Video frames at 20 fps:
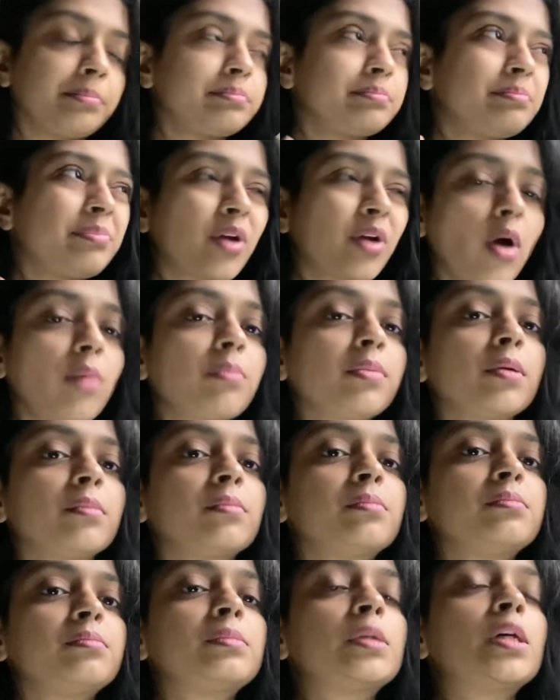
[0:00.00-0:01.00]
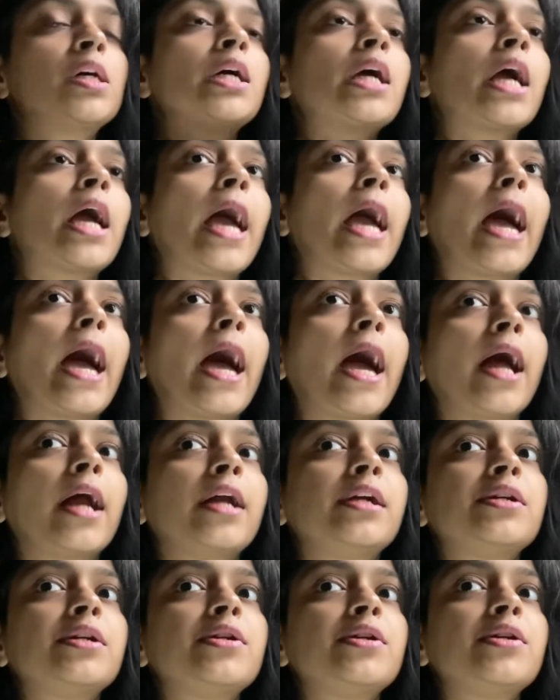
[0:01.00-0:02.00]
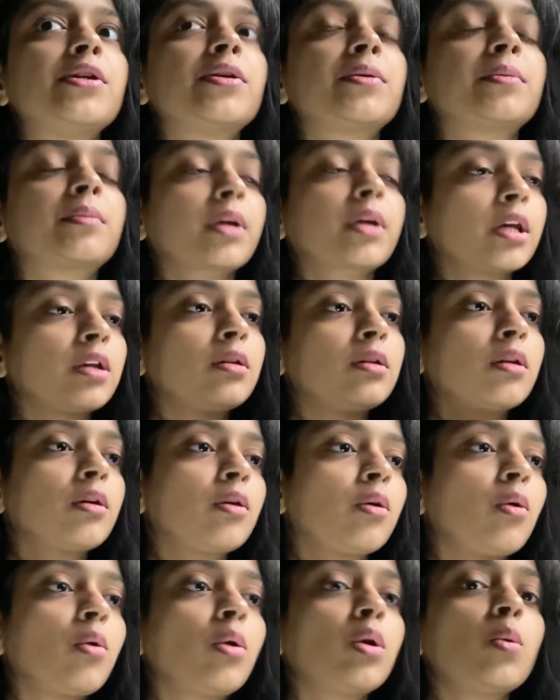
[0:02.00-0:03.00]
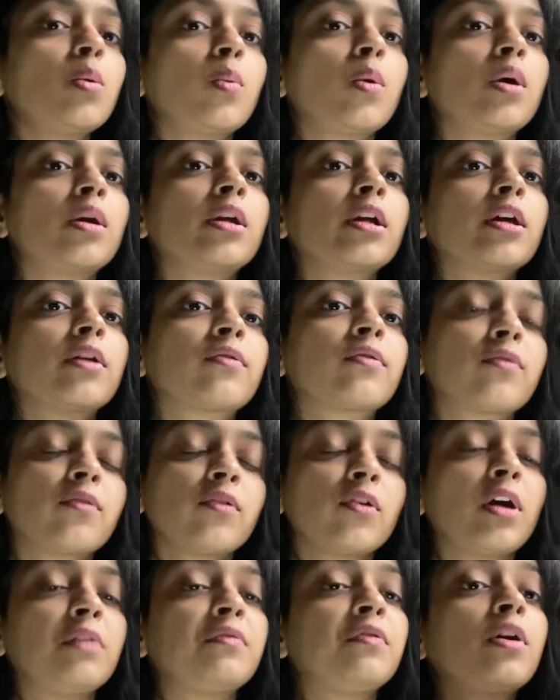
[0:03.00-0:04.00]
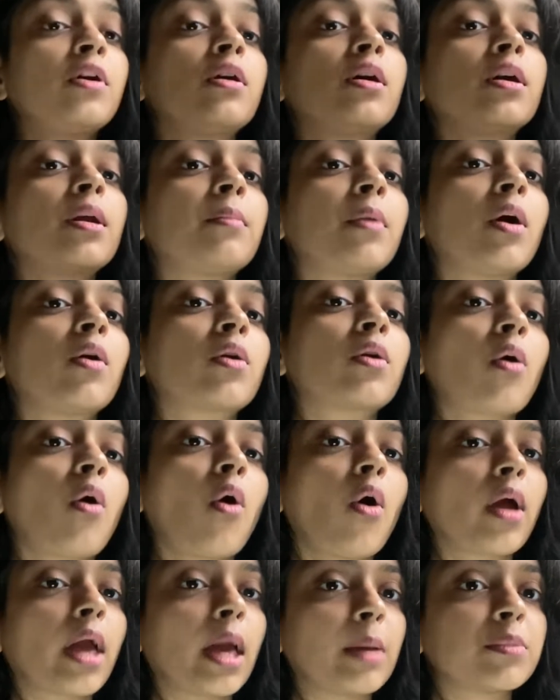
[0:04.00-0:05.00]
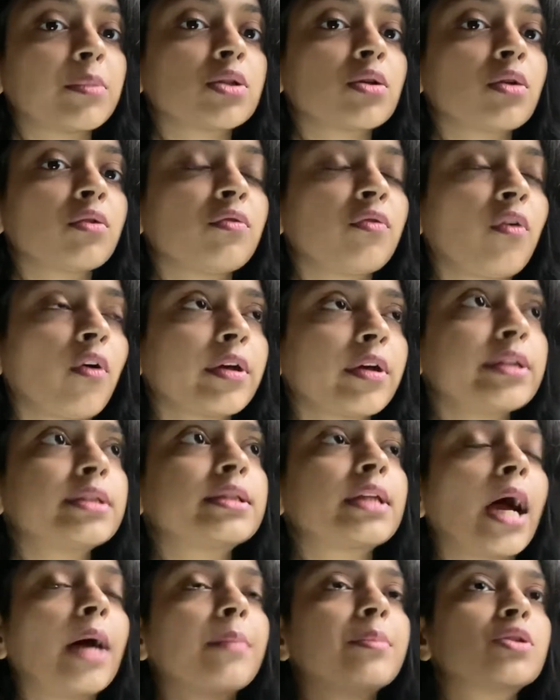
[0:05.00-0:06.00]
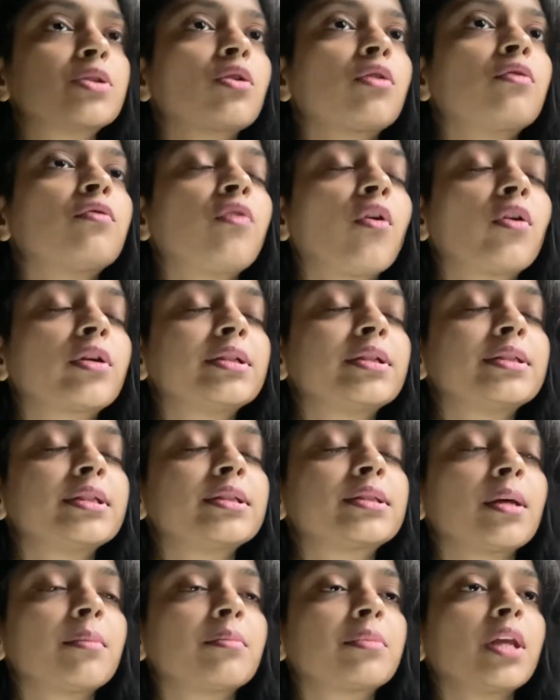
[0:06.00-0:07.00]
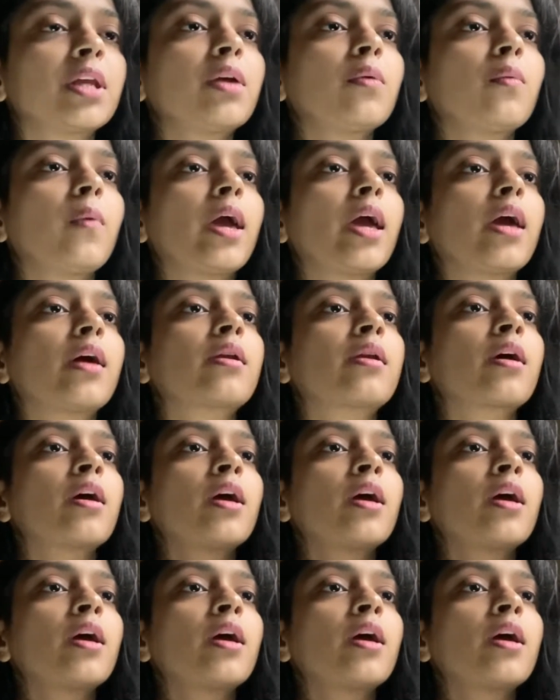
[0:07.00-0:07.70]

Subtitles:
problem. And in the whole world, if you have heard about Amazon forest is something where